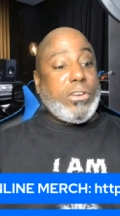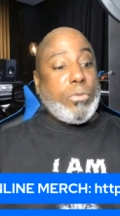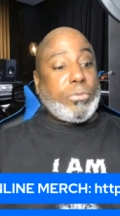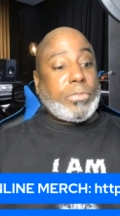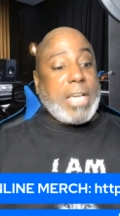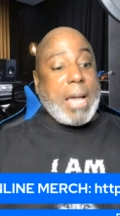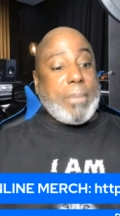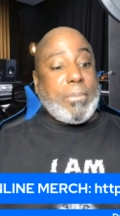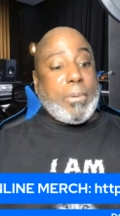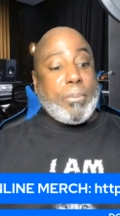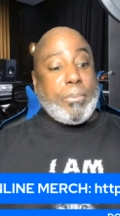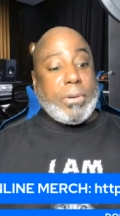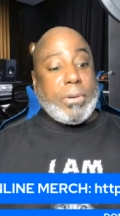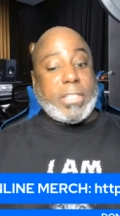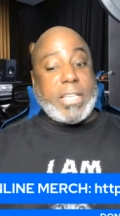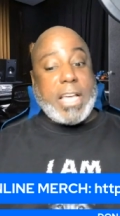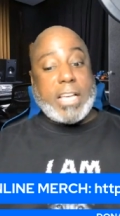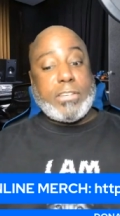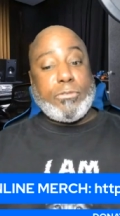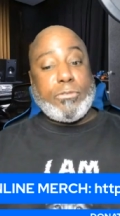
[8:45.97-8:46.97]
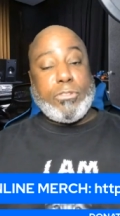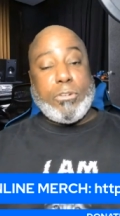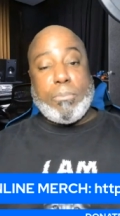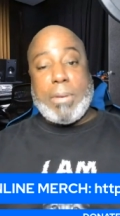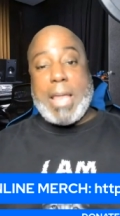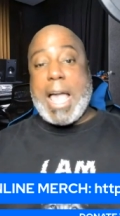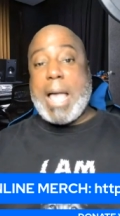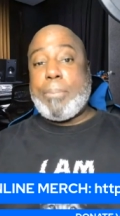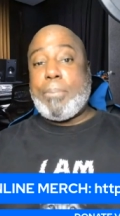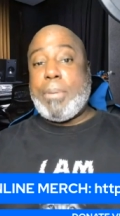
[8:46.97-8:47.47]
no type of protection for
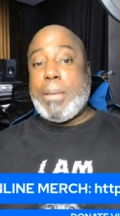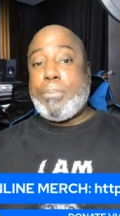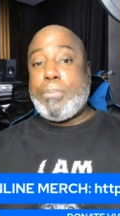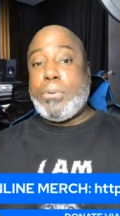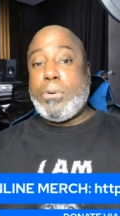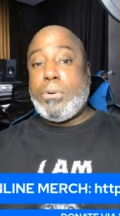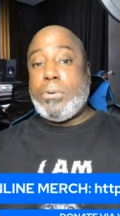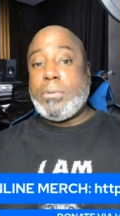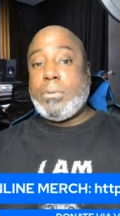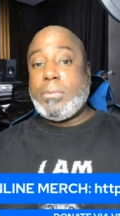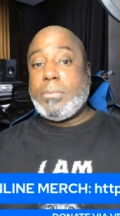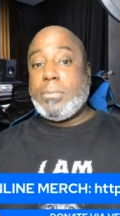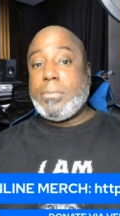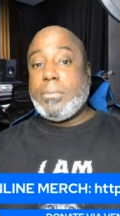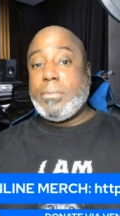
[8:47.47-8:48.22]
black people.